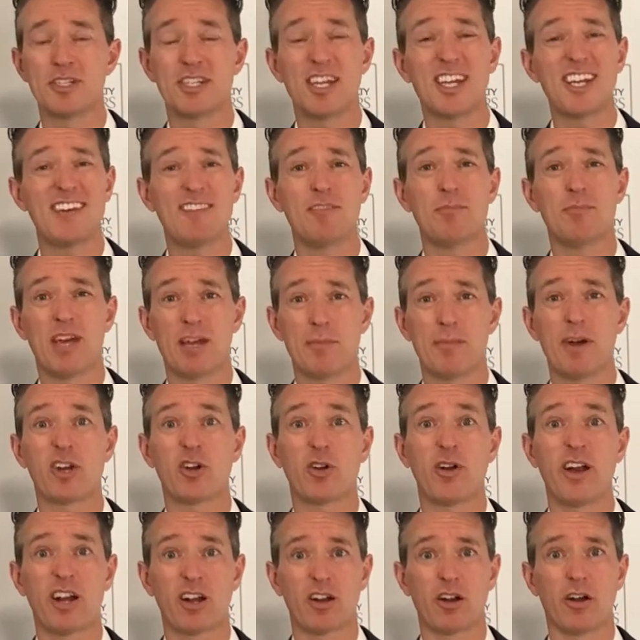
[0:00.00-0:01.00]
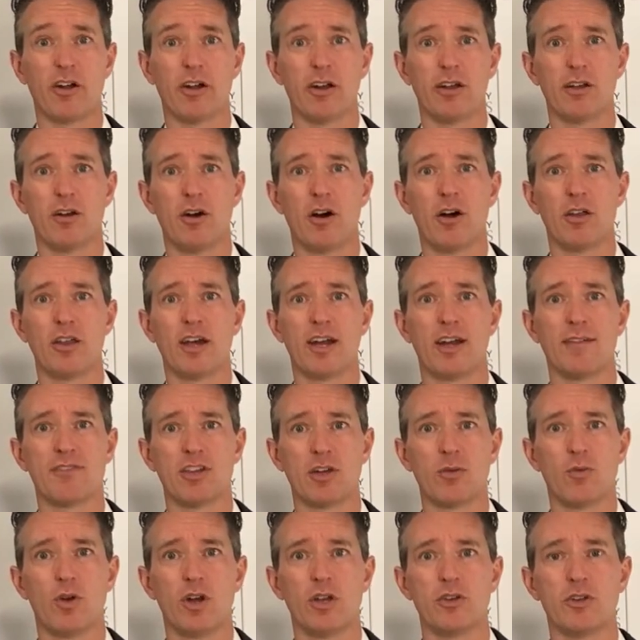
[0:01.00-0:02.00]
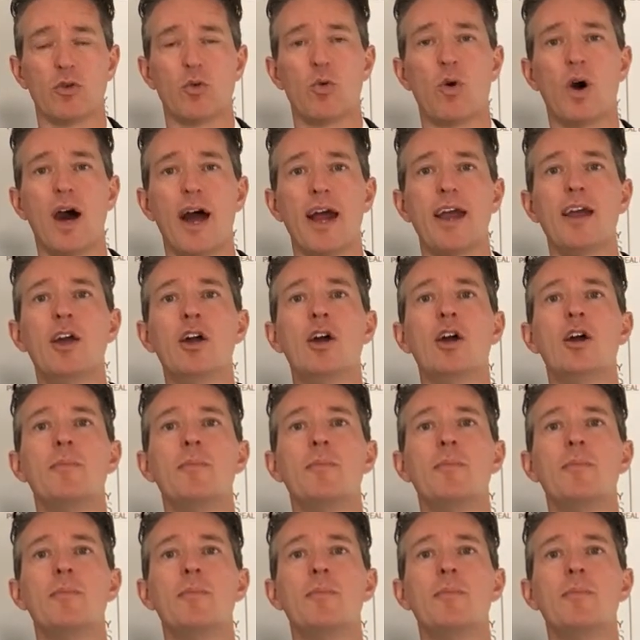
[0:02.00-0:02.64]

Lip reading: They can even pay by credit card online if they want to do it. Why?